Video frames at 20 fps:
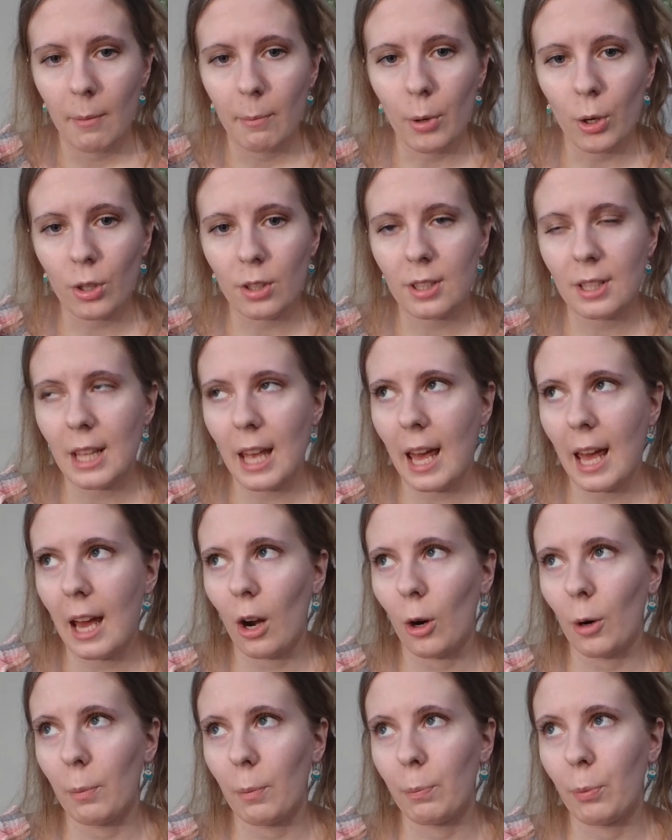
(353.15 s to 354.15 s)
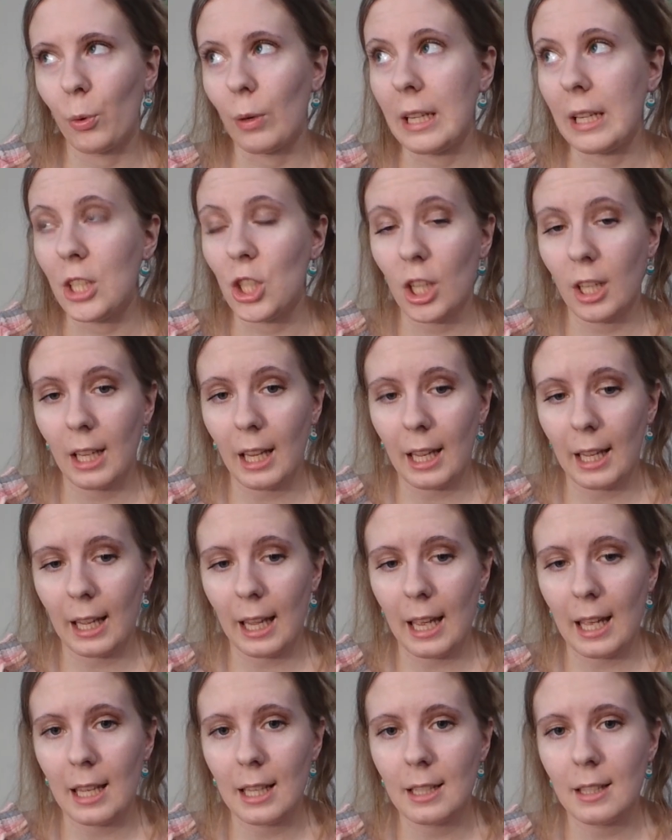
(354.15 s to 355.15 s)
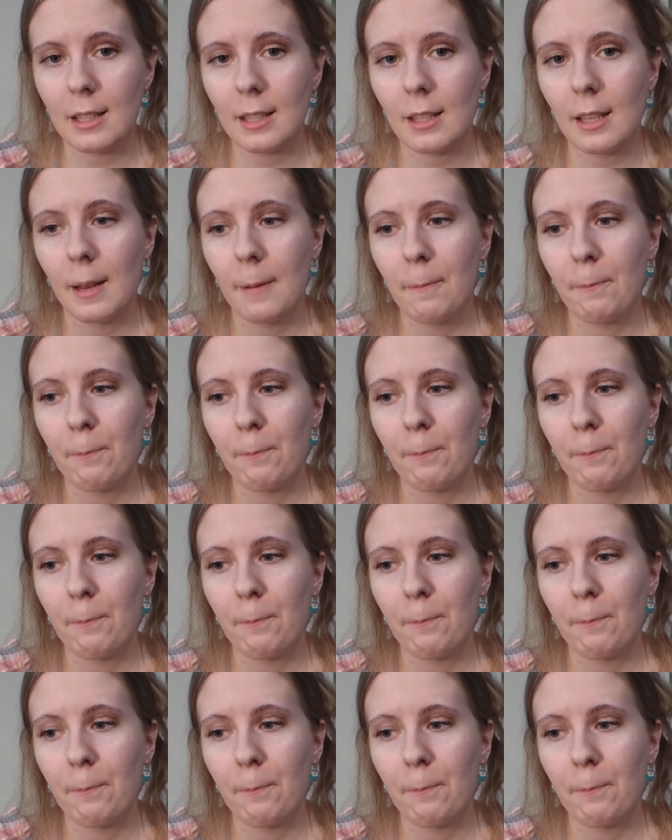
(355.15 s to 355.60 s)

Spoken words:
books that are preaching at kids,